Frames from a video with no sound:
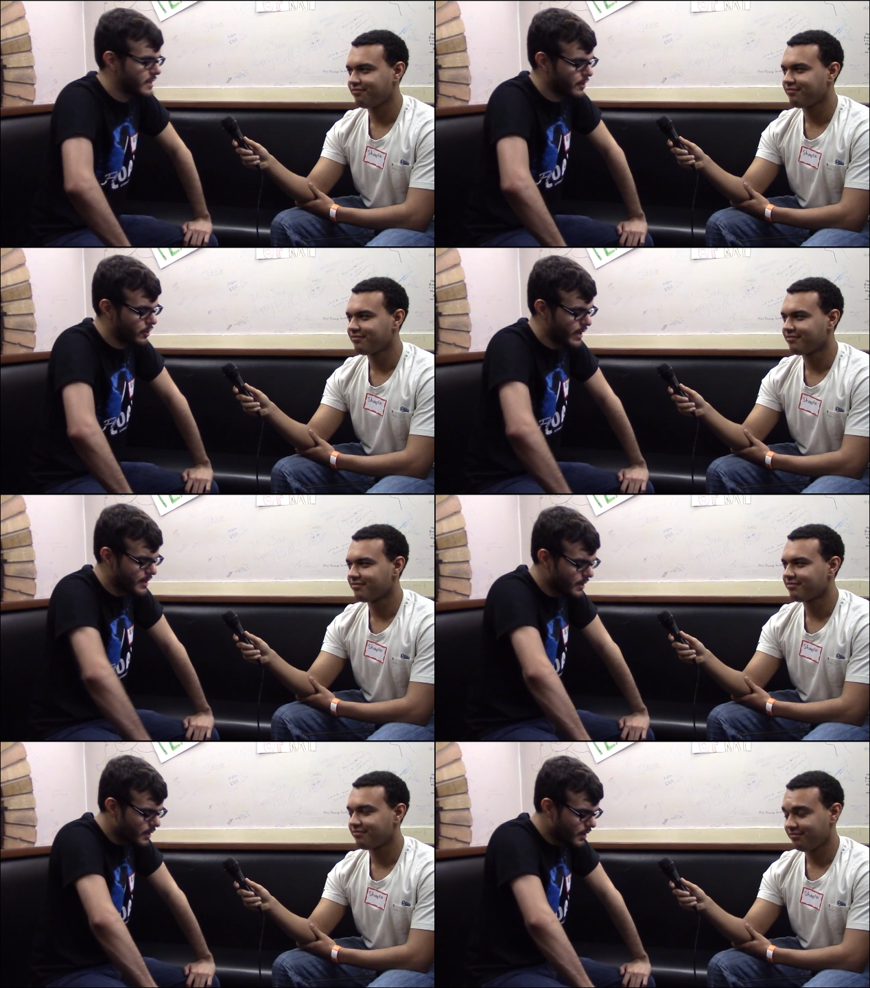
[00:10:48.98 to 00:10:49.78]
Speaker 1: not good
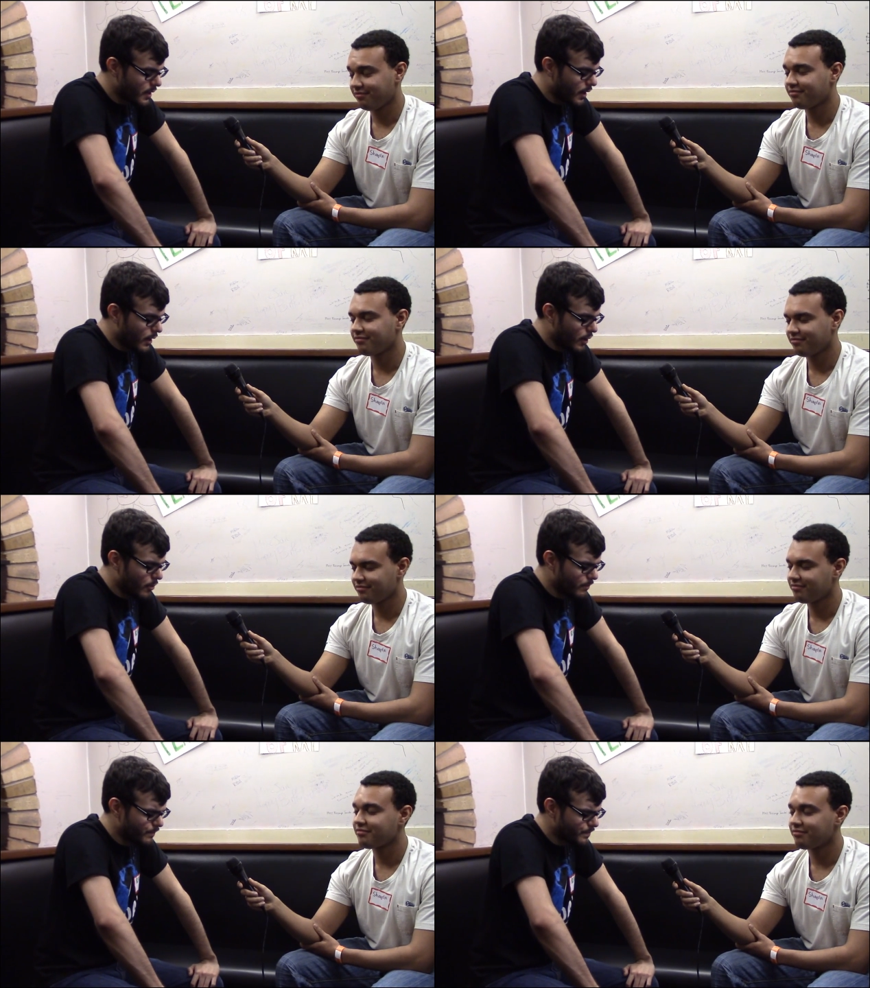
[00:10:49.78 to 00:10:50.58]
at.
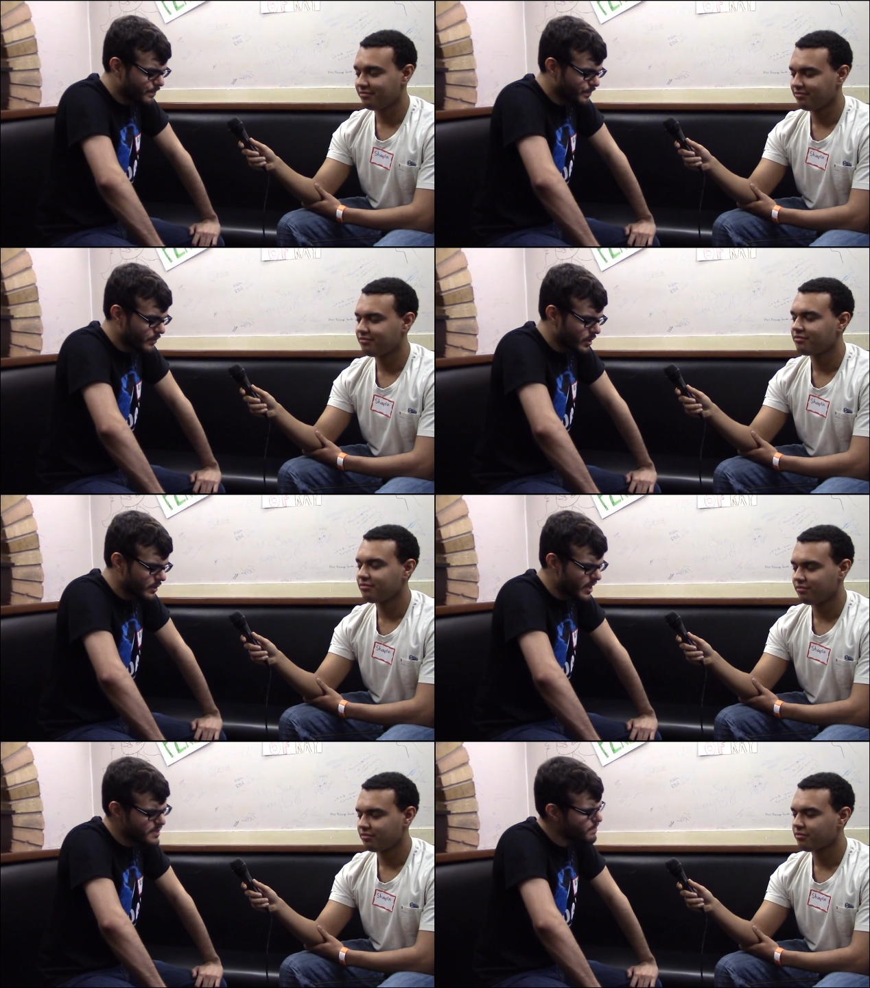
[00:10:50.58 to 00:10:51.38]
Um,
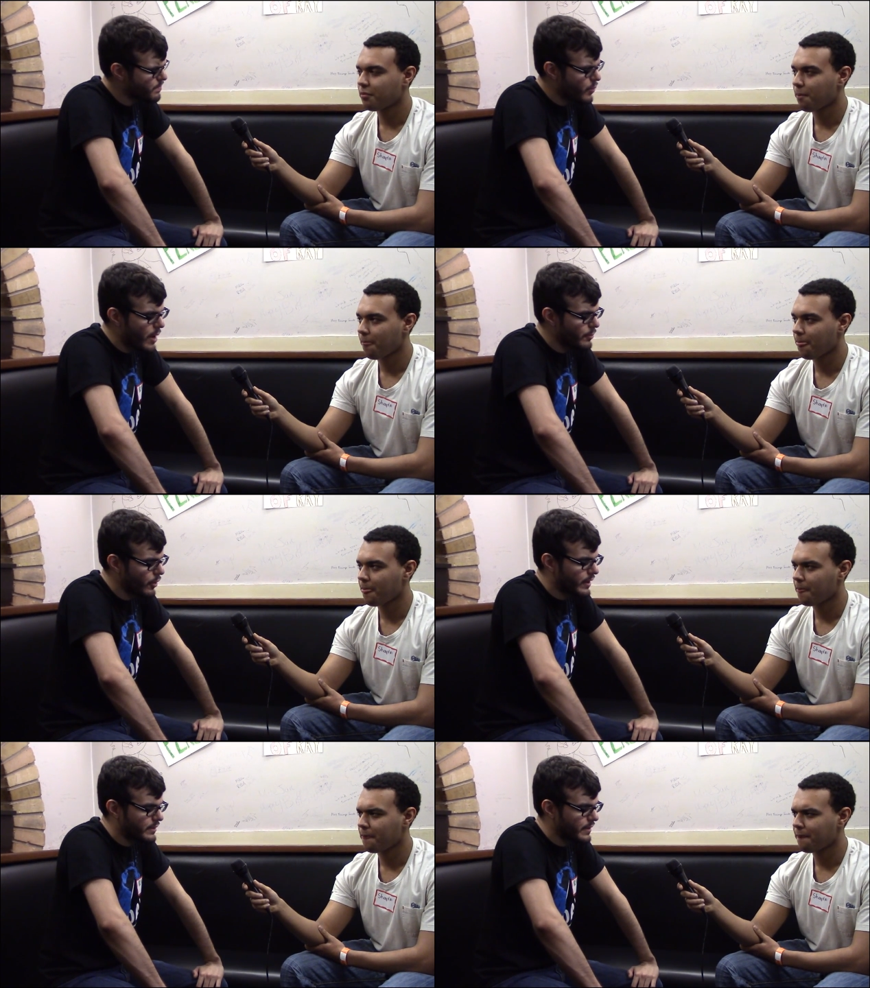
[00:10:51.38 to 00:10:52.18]
that's probably
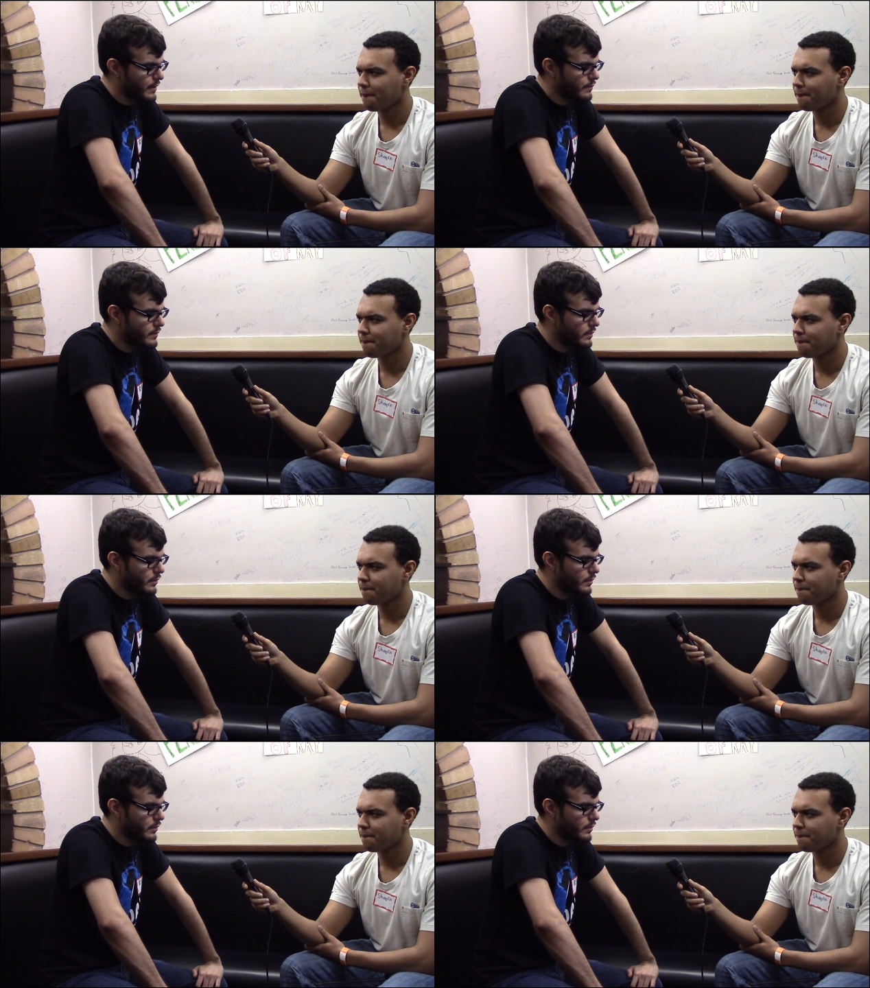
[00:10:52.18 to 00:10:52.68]
all I can think of.